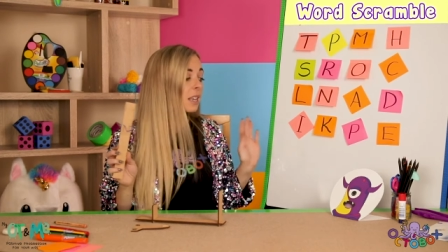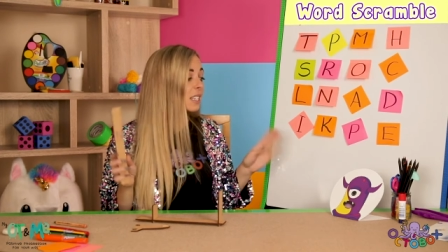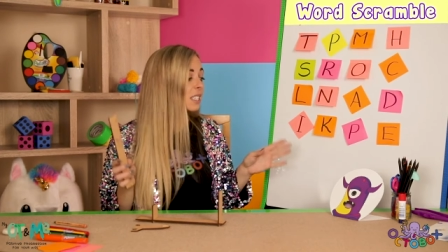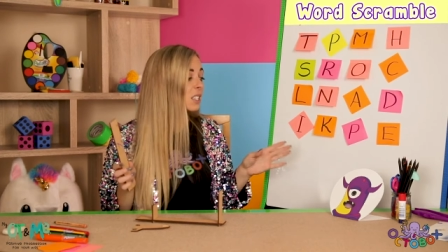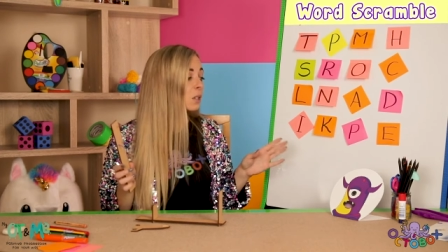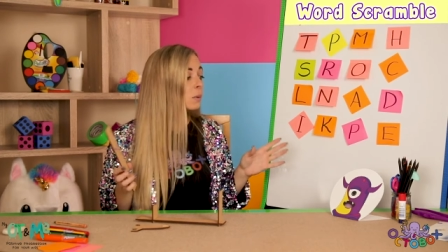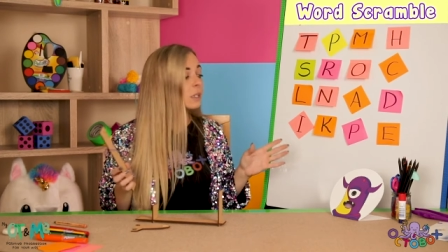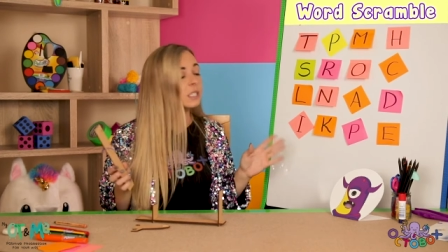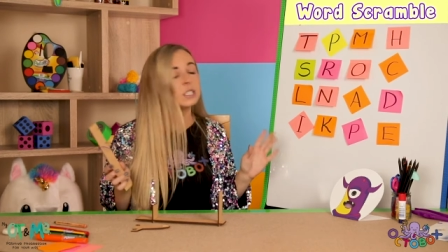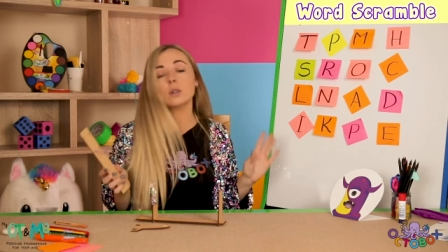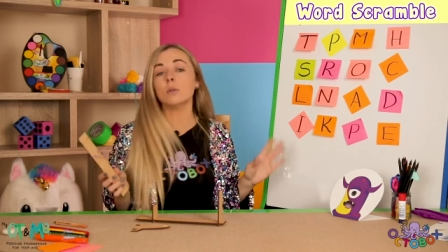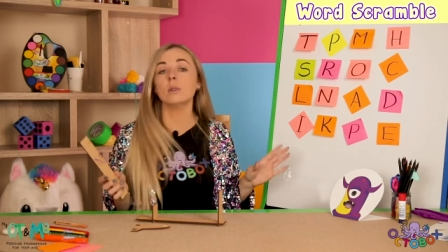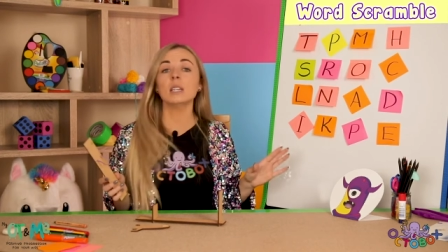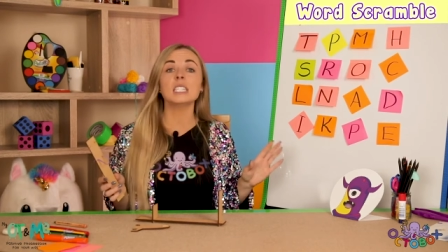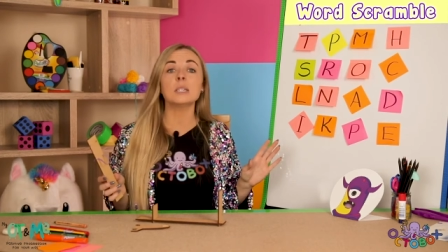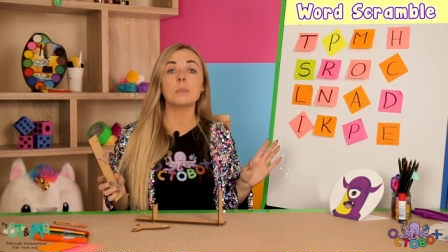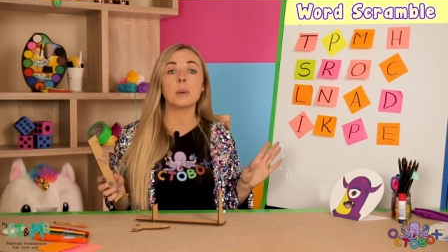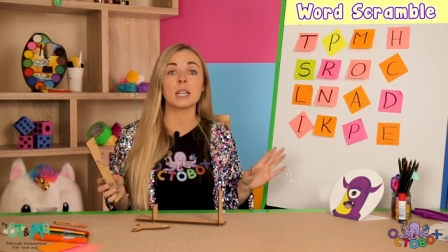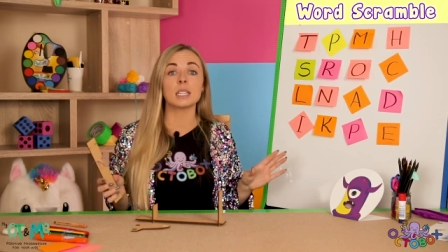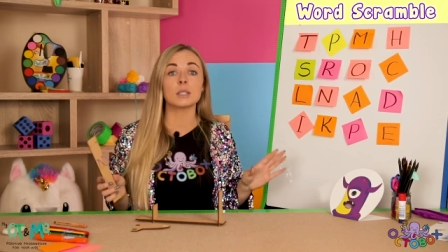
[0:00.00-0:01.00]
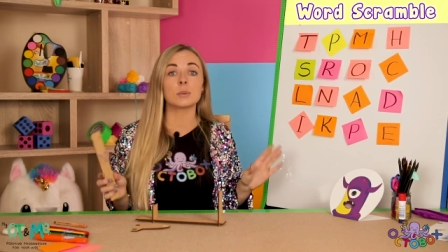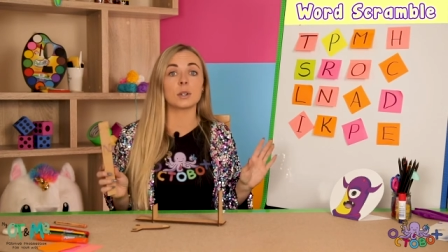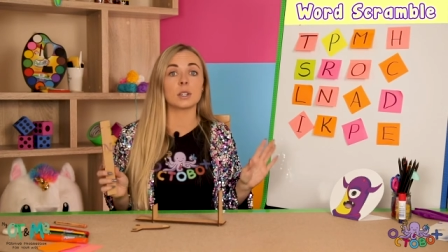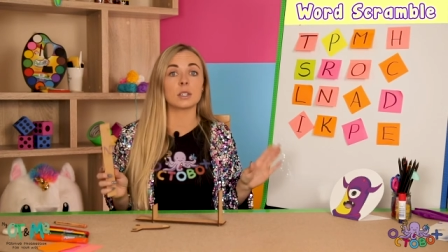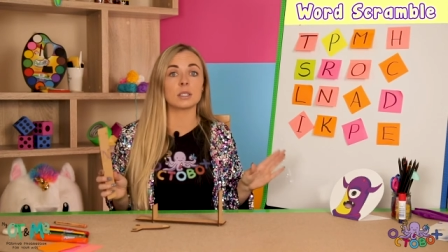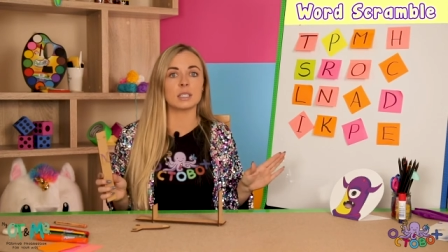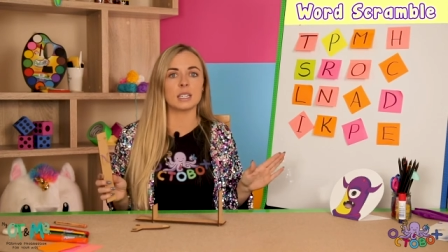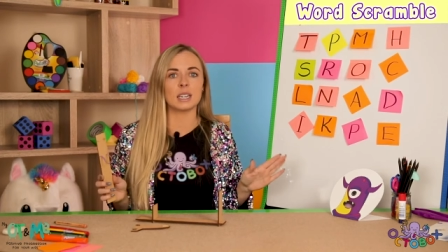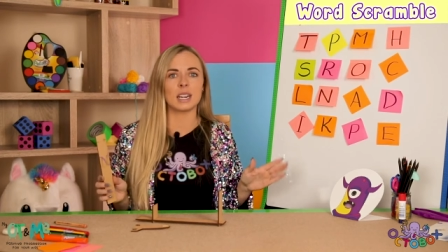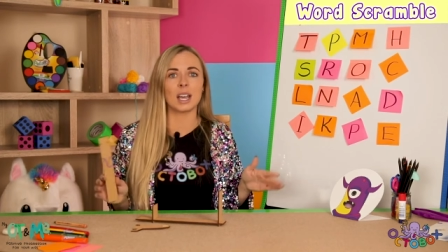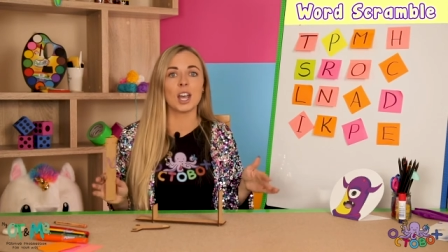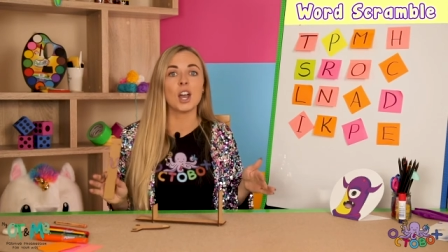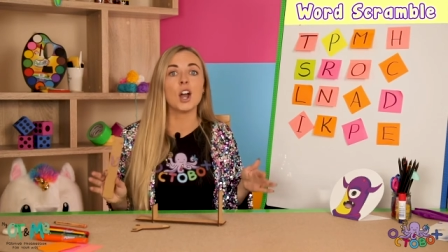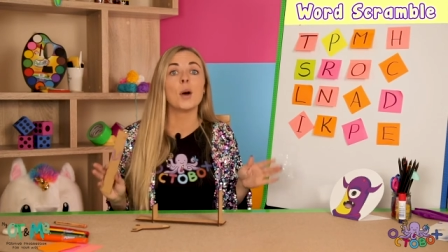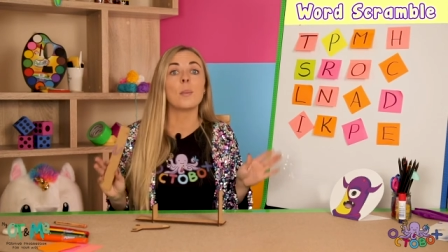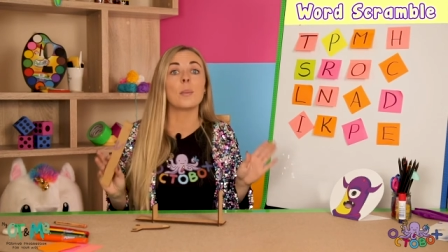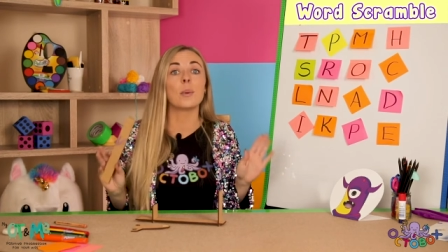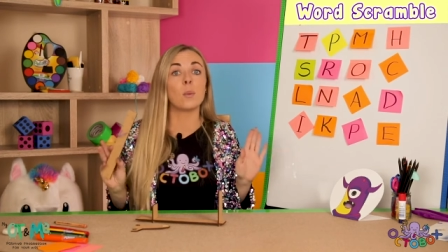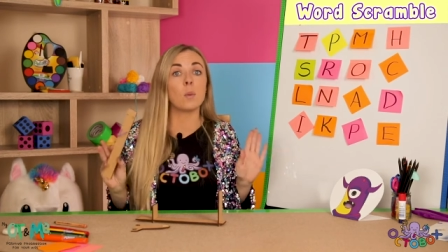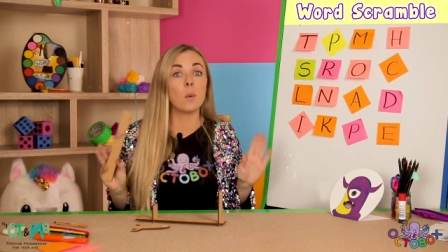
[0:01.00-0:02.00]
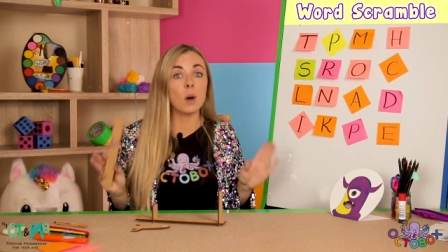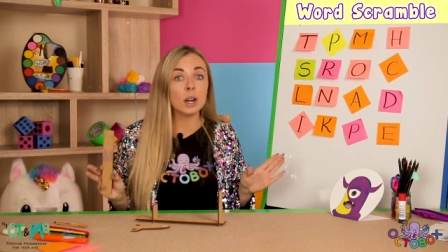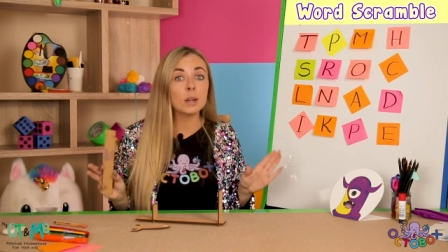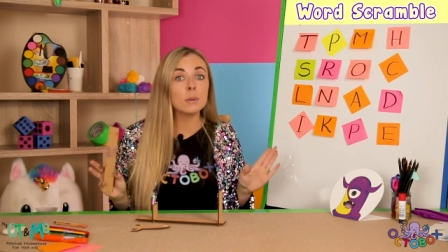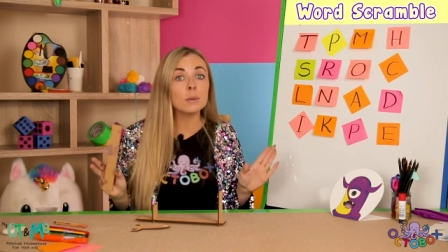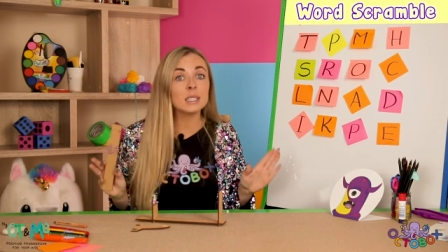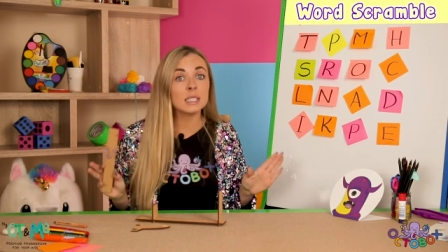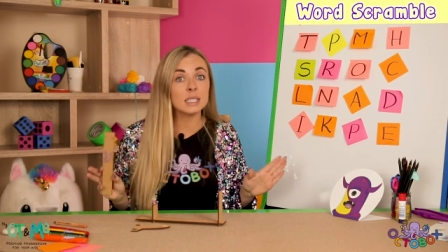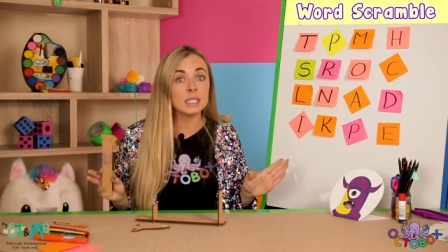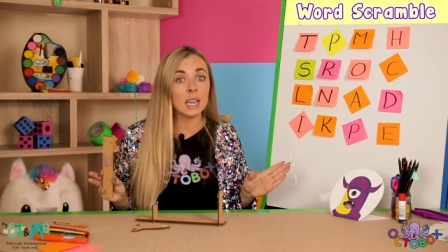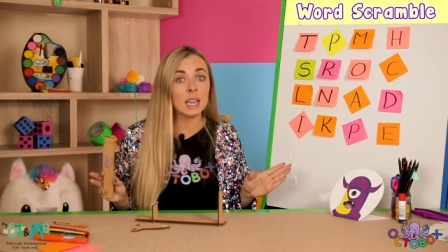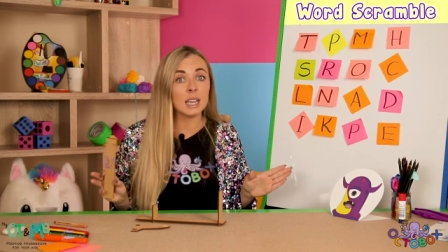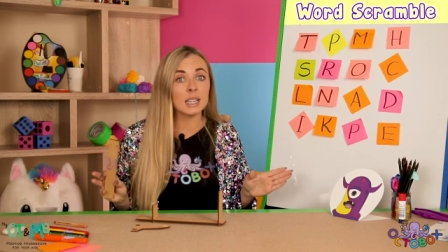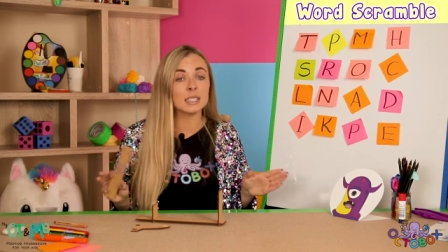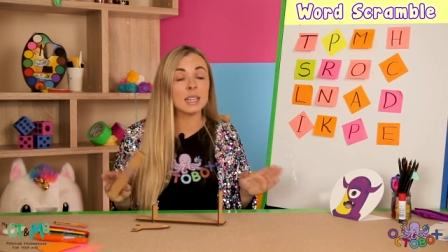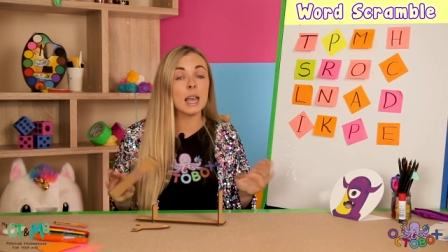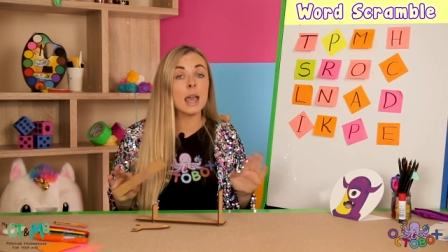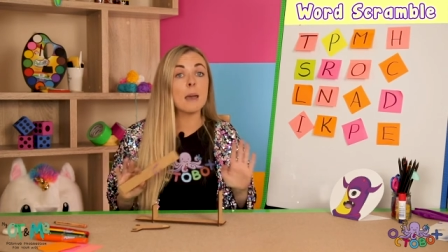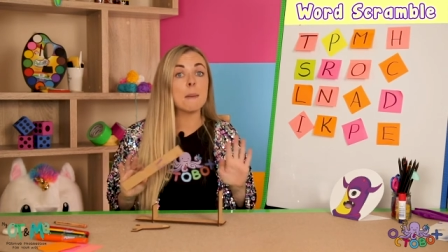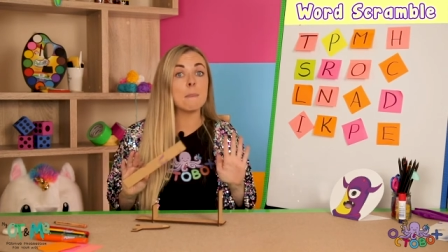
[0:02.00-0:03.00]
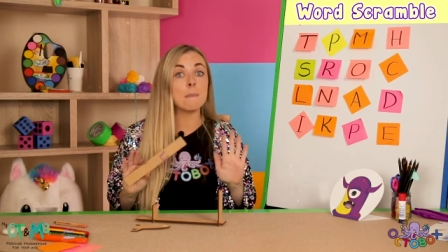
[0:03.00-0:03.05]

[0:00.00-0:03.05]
So it totally depends where you're sitting. But what I would say is